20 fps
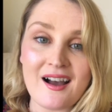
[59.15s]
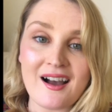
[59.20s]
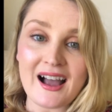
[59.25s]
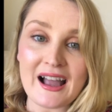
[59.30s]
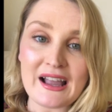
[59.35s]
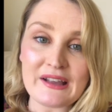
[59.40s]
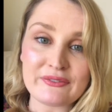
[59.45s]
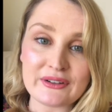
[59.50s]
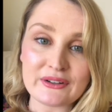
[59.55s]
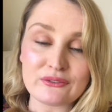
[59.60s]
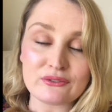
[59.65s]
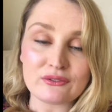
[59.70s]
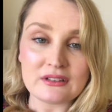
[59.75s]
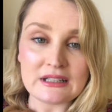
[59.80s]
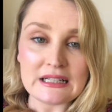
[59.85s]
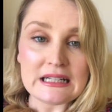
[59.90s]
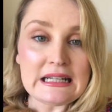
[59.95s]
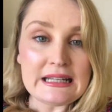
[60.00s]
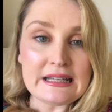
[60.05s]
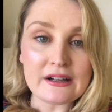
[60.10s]
I felt
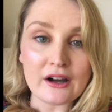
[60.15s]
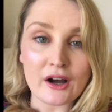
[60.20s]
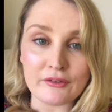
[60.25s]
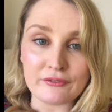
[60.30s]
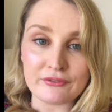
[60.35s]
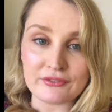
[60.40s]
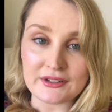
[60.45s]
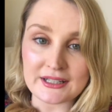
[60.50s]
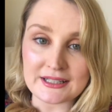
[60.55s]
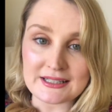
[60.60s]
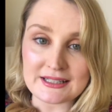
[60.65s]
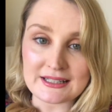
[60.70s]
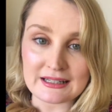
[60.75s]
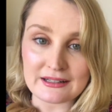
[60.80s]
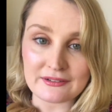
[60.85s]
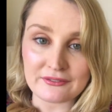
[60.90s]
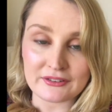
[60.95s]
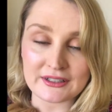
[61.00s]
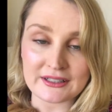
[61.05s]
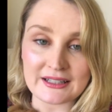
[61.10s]
really confident
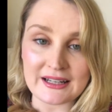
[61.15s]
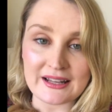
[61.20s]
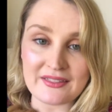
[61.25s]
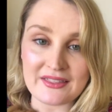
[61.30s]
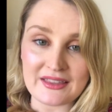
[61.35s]
delivering